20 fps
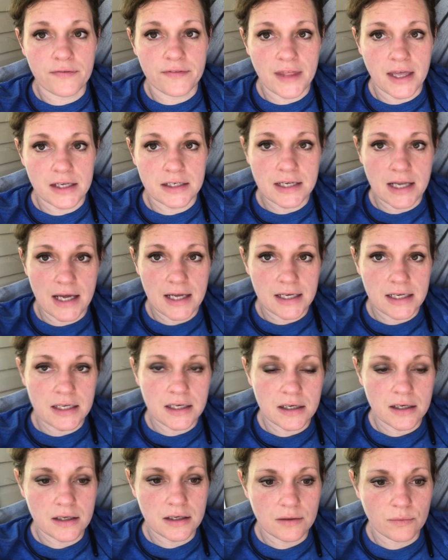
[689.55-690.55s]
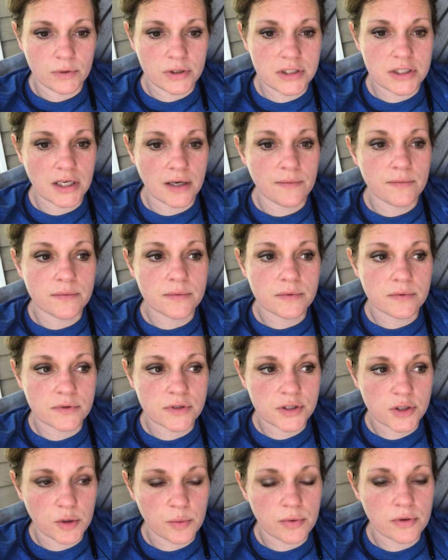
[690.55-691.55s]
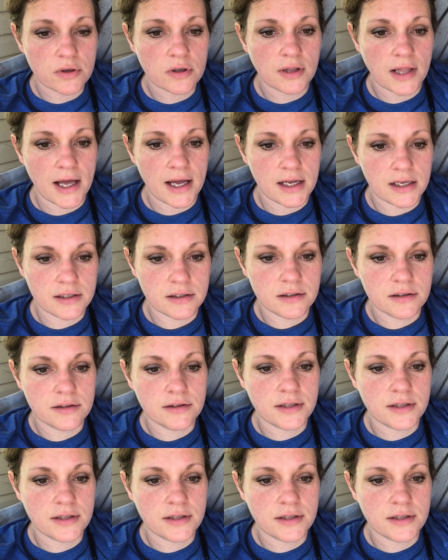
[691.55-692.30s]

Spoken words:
that day, which I'm super glad.